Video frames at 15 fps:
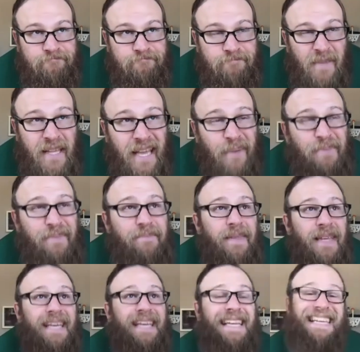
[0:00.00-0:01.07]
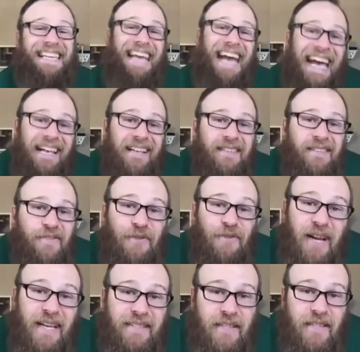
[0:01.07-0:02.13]
And yes, for
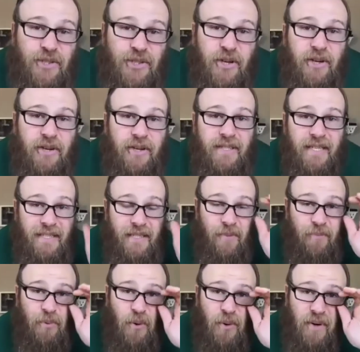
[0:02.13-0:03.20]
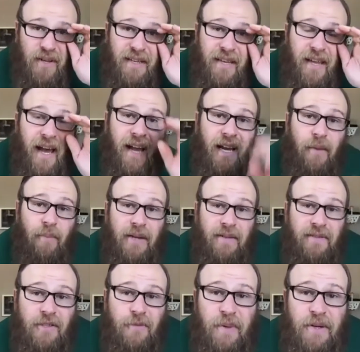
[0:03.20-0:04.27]
us in the church, it's important to talk about
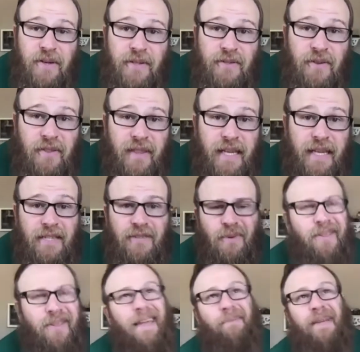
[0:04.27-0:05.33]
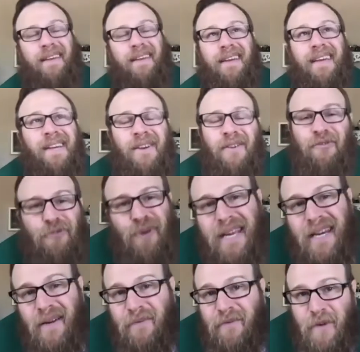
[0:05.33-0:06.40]
spiritual things, whether that be
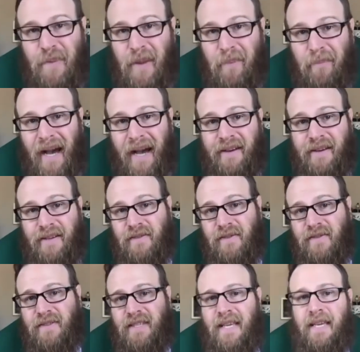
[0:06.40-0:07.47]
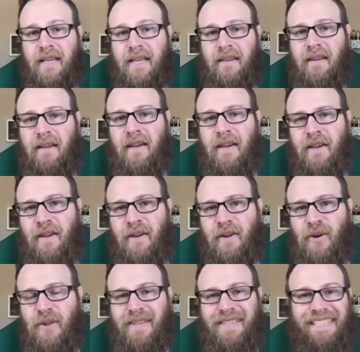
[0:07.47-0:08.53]
freedom from the bondage of sin or
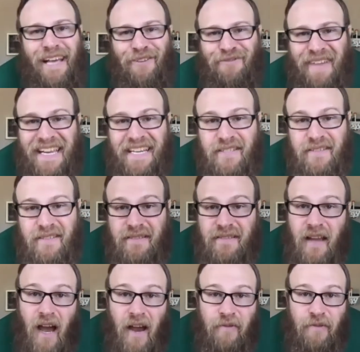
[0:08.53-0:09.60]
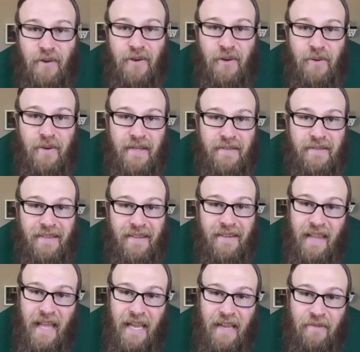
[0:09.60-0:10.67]
the salvation that's offered to us in the
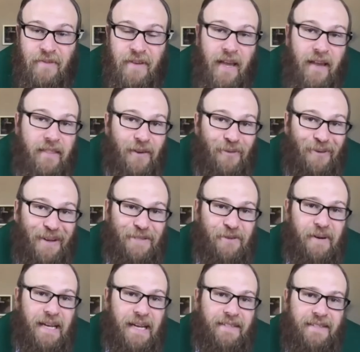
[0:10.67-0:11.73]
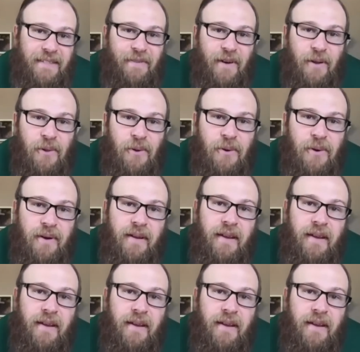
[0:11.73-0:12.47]
life, death, and resurrection of our Lord.